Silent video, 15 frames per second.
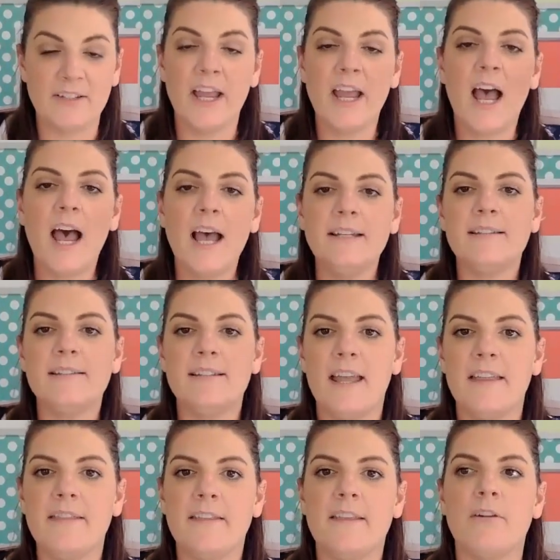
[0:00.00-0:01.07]
I
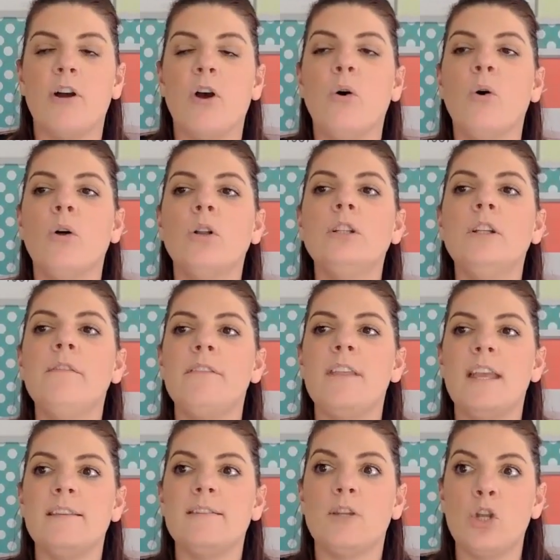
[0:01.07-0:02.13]
understand that there are all of
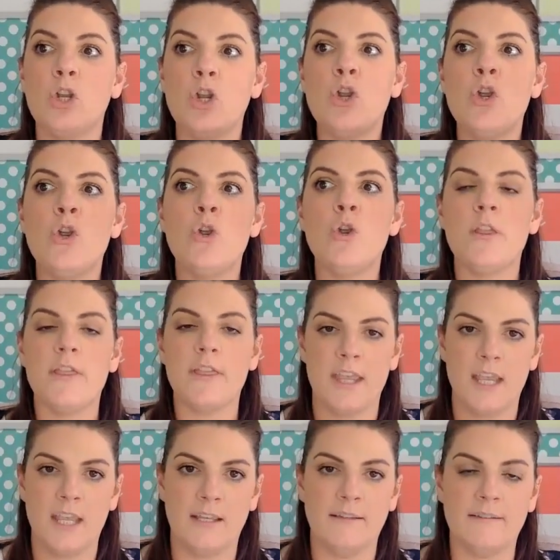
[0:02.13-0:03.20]
these new
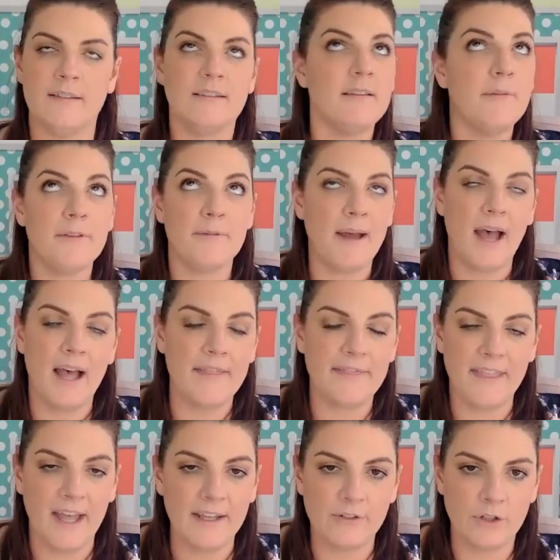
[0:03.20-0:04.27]
things, and some of them aren't
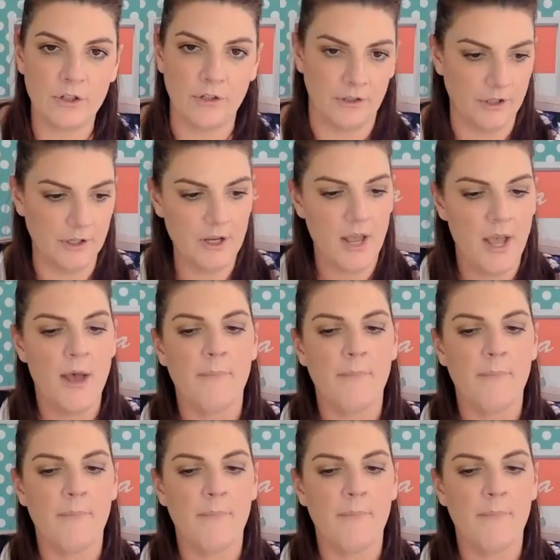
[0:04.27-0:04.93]
that new,